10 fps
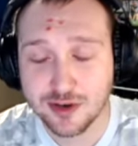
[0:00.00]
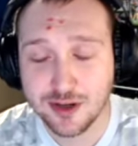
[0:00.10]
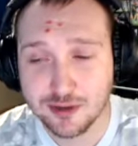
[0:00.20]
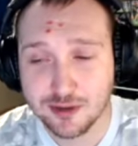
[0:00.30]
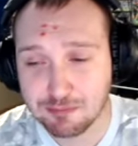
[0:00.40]

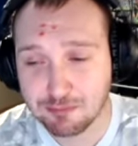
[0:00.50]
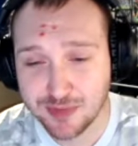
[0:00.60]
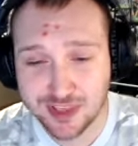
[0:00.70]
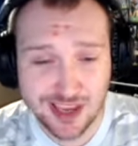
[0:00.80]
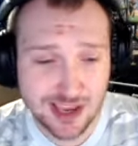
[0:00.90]

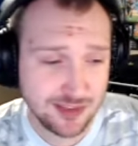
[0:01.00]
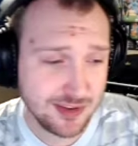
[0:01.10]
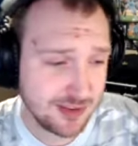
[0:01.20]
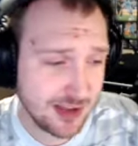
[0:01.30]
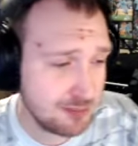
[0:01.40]
But yeah, I
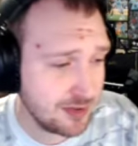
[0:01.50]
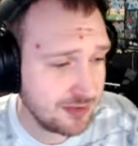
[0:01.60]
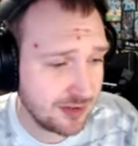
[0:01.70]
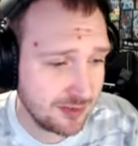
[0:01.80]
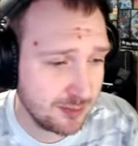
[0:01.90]
think
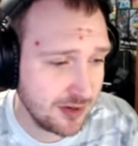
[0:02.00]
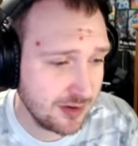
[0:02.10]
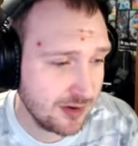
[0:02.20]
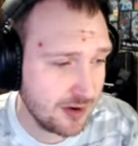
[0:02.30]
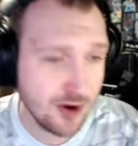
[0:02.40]
Tapias has
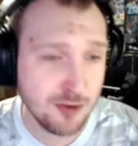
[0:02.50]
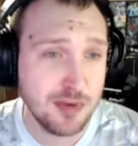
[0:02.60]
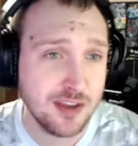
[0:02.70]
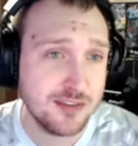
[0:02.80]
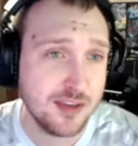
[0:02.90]
been our
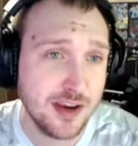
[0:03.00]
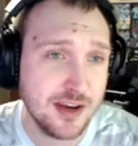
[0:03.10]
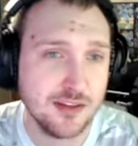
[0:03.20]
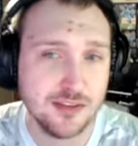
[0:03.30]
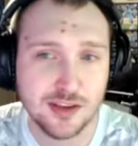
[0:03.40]
best
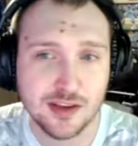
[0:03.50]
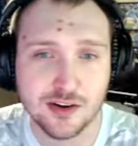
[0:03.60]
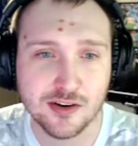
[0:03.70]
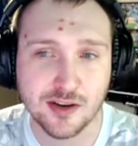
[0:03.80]
signing of the year.